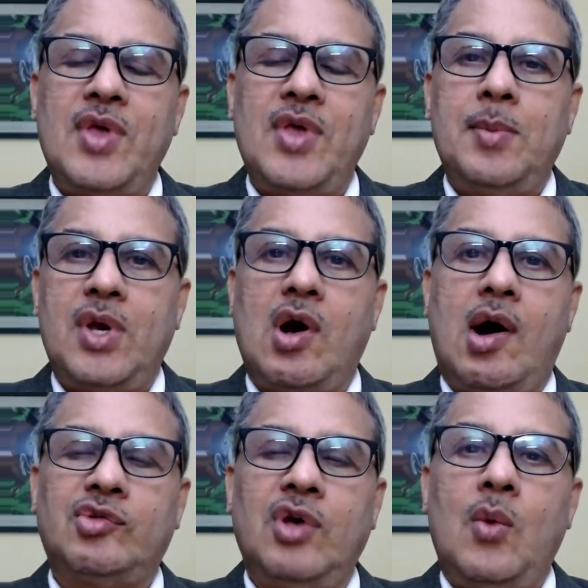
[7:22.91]

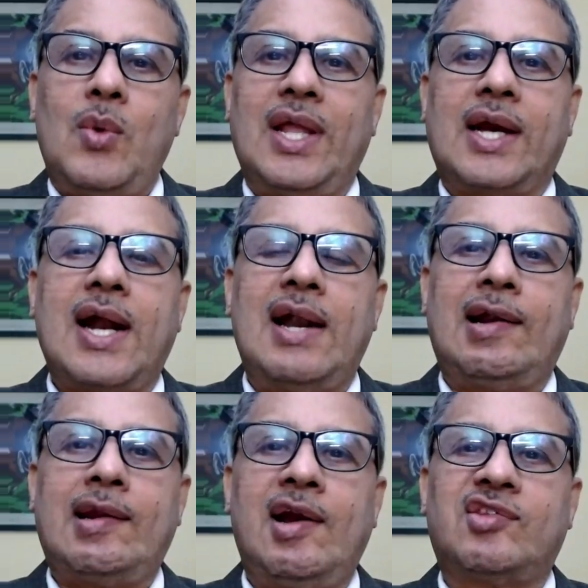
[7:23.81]
because when the
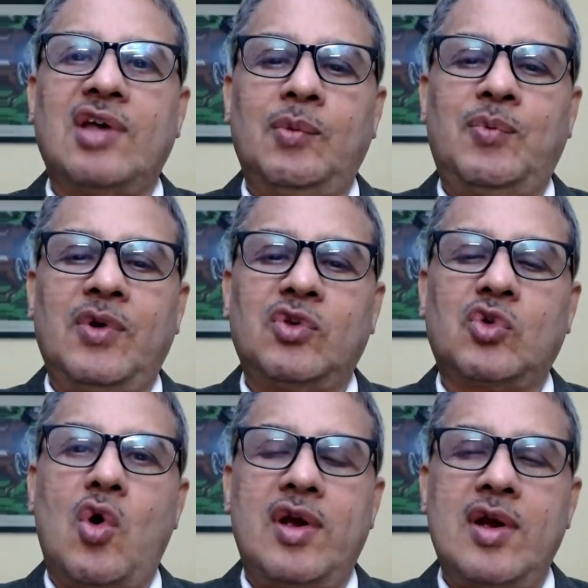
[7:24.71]
country itself is
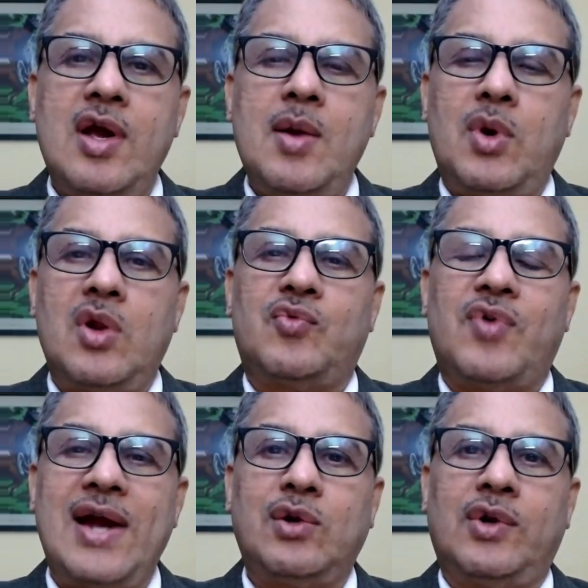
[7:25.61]
growing between
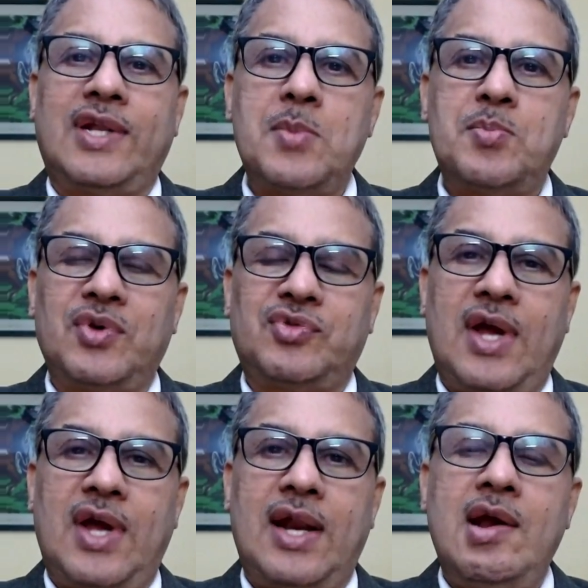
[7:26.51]
5 to 10%,